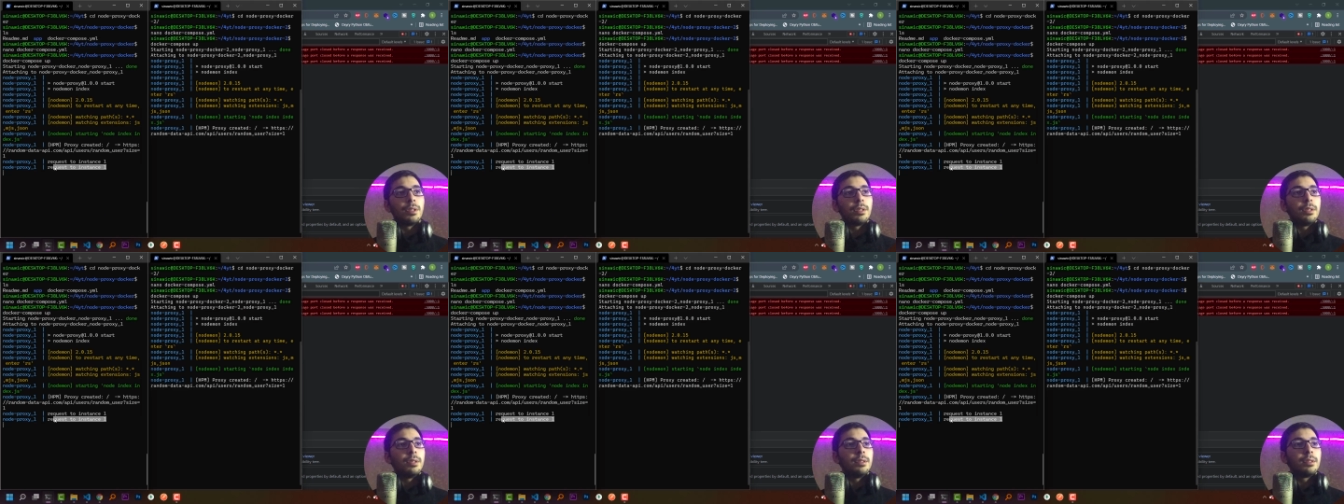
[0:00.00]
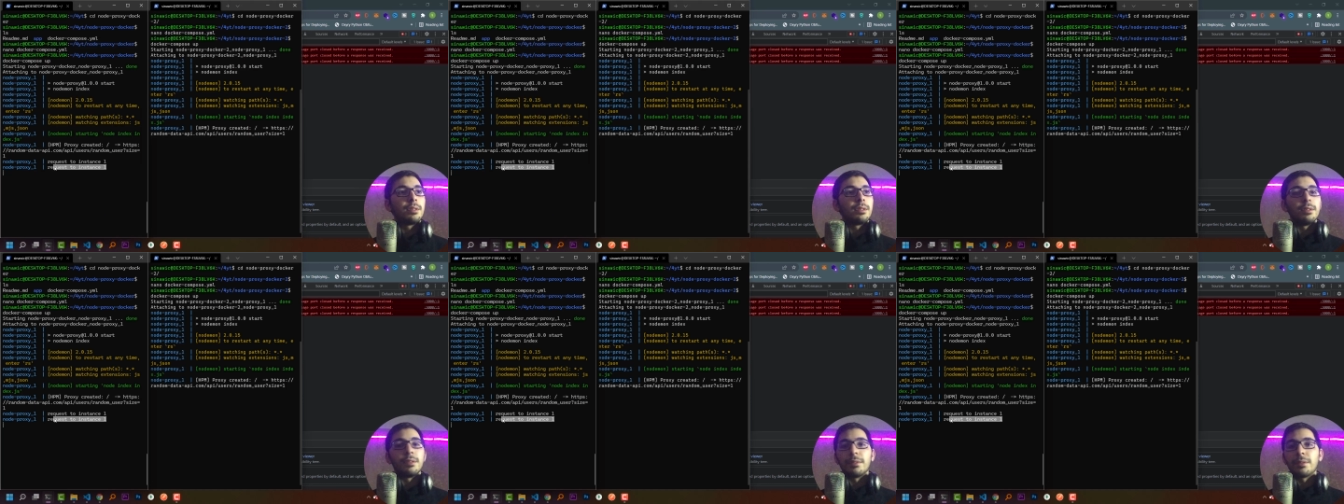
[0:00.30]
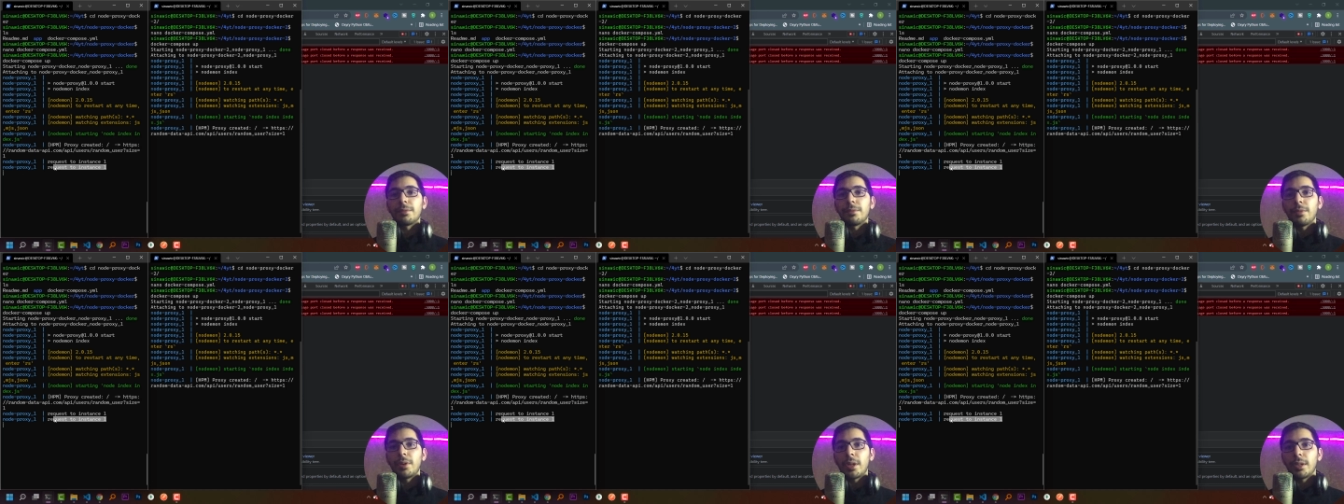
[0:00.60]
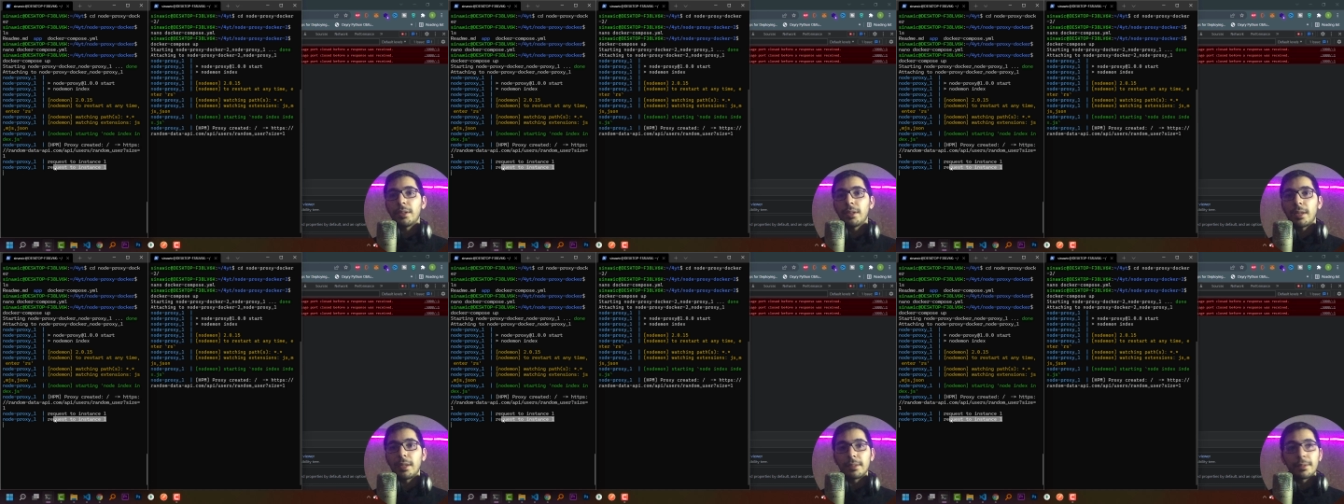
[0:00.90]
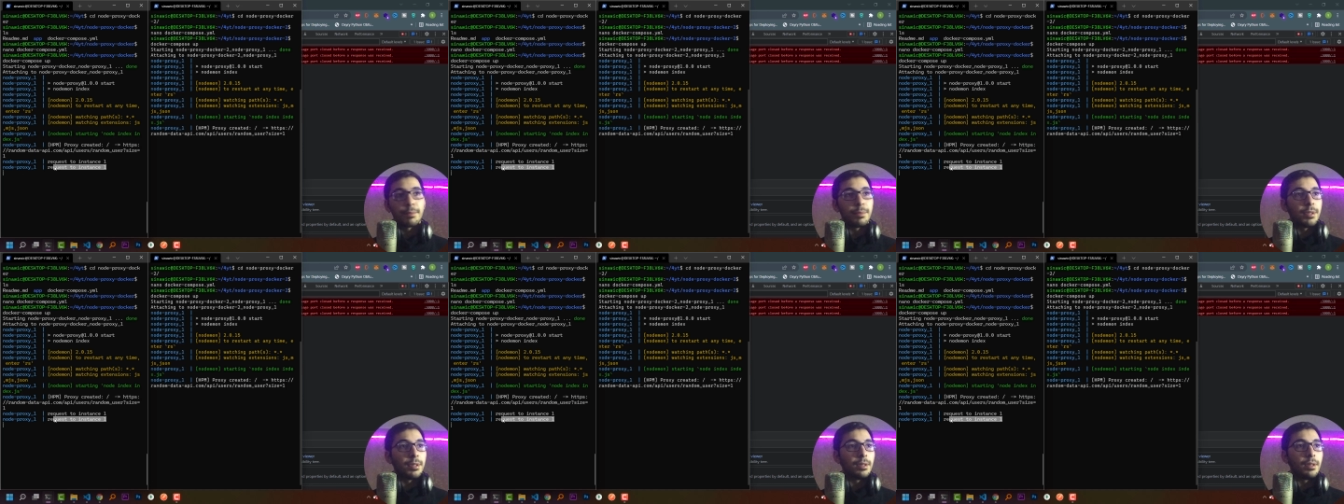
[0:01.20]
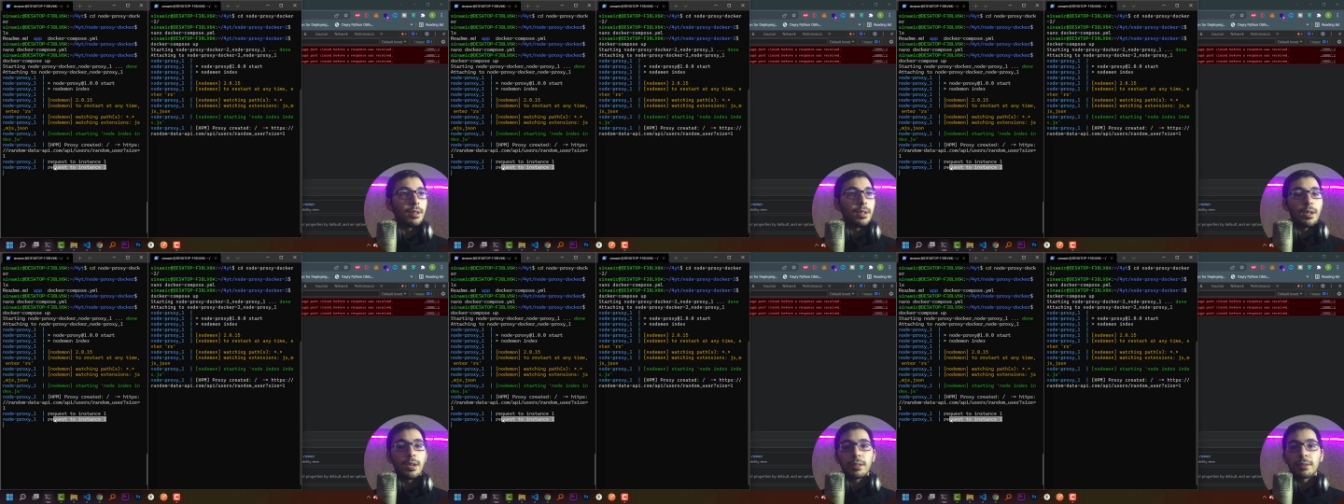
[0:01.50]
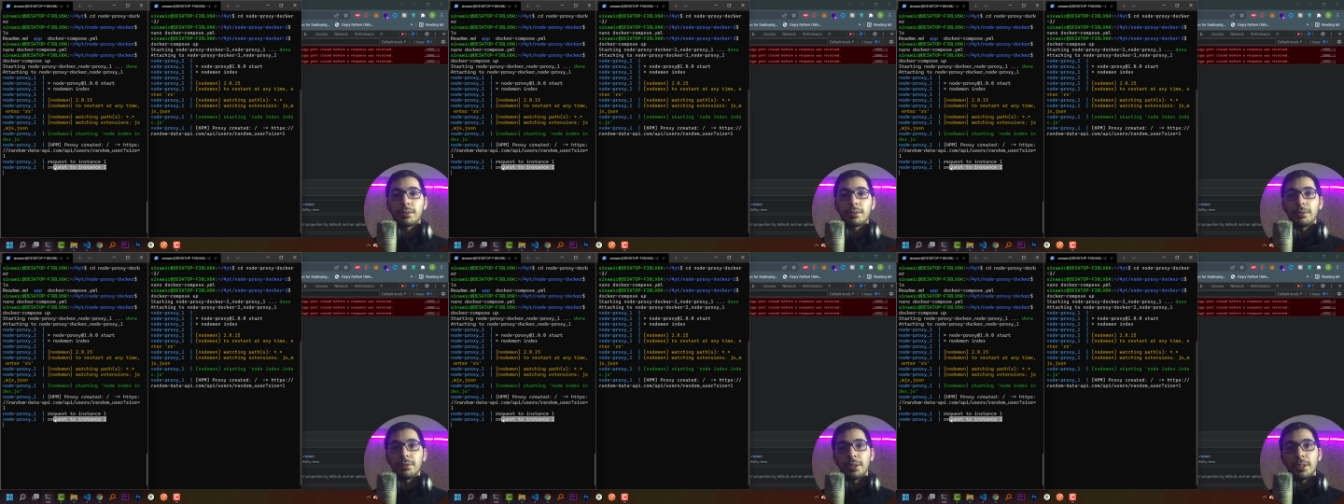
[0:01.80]
instance 1 has been
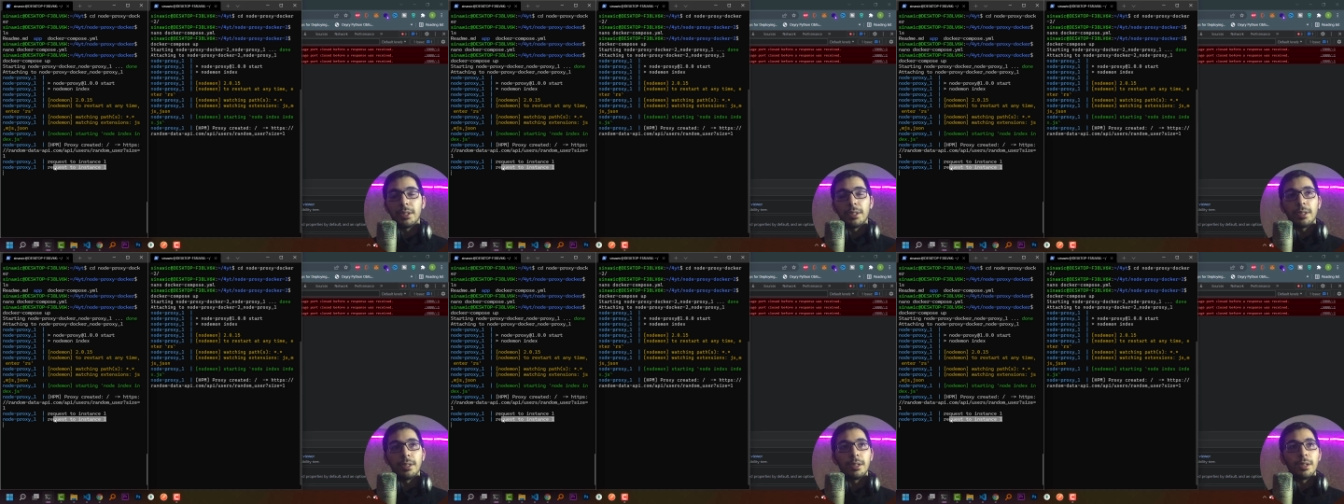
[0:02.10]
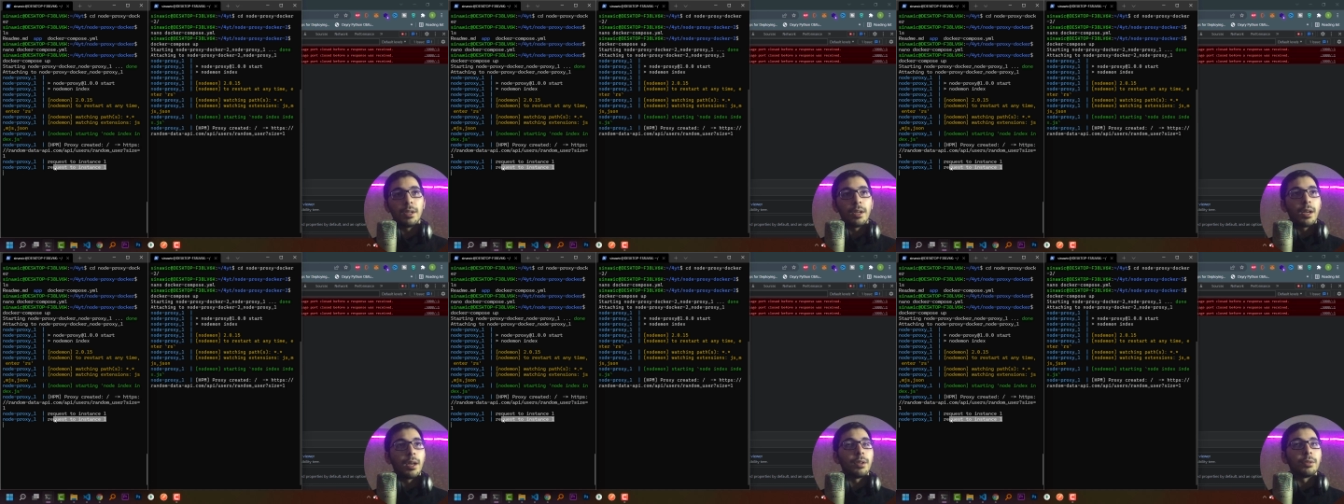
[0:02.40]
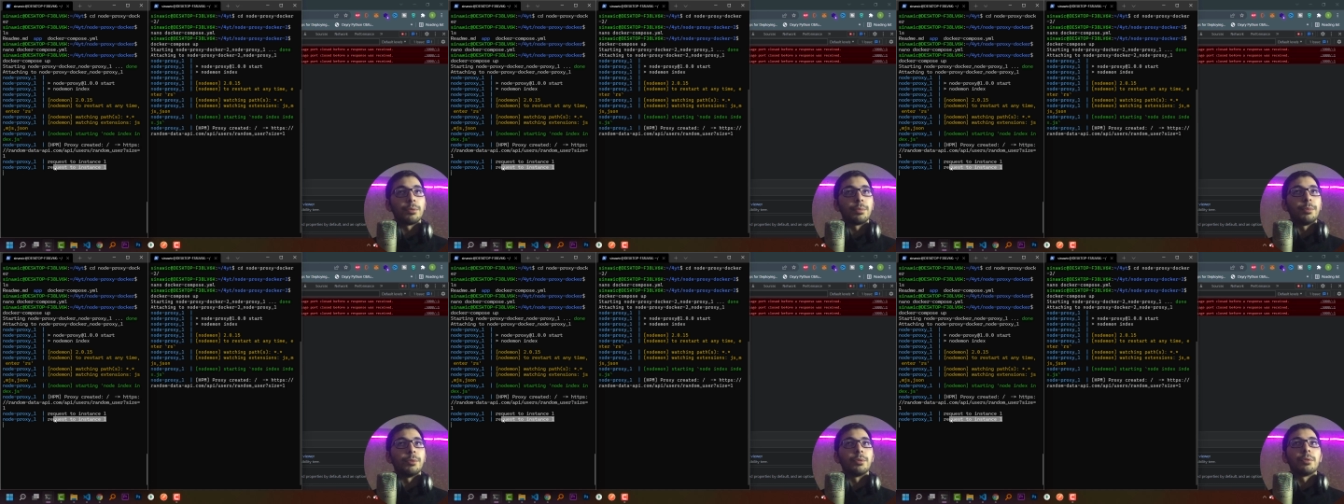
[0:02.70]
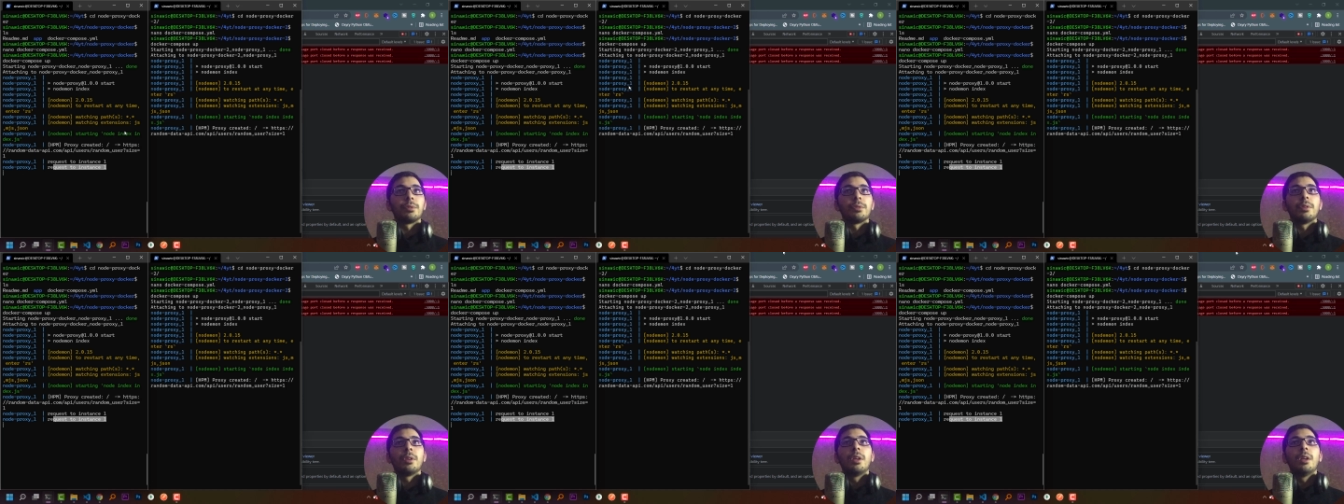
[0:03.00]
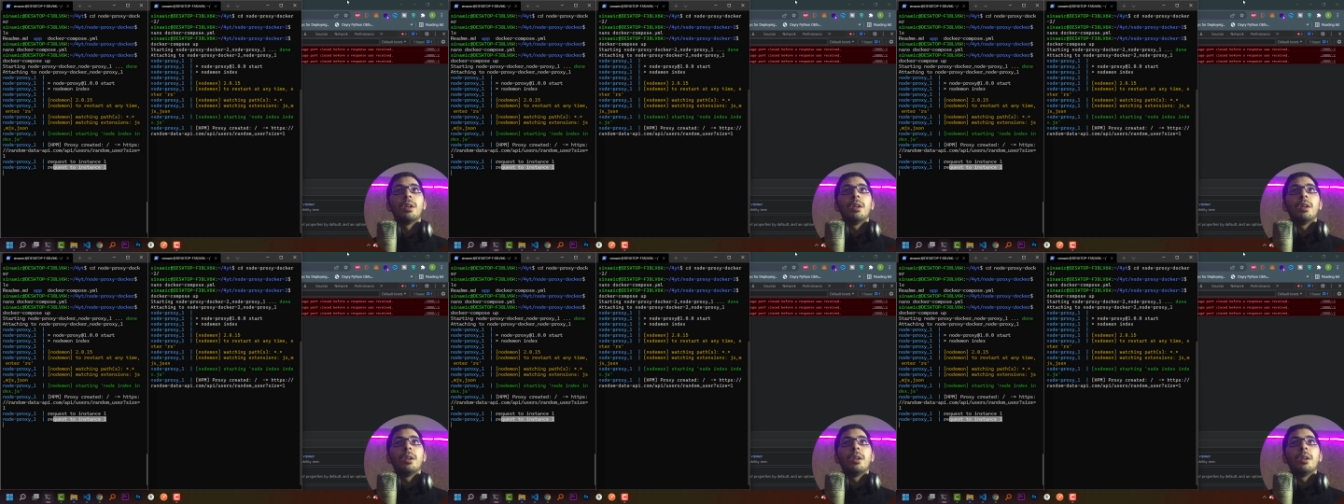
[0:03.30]
logged to the output.